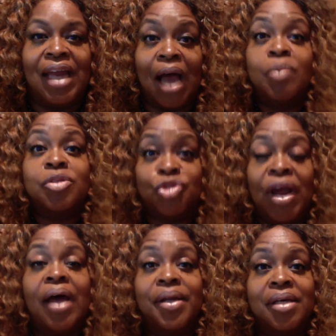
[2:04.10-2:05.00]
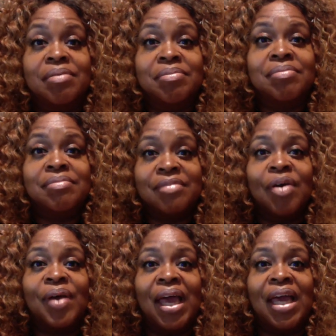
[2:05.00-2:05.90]
was drowning,
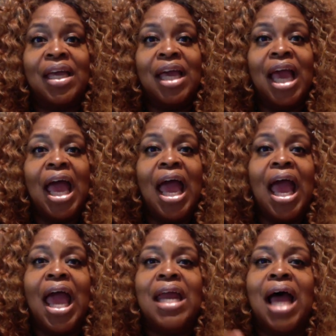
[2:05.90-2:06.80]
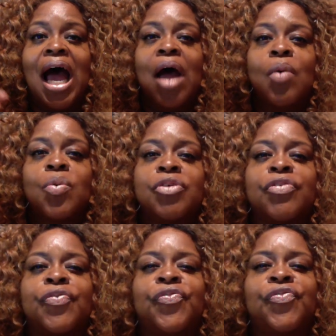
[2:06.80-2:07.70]
okay? And I was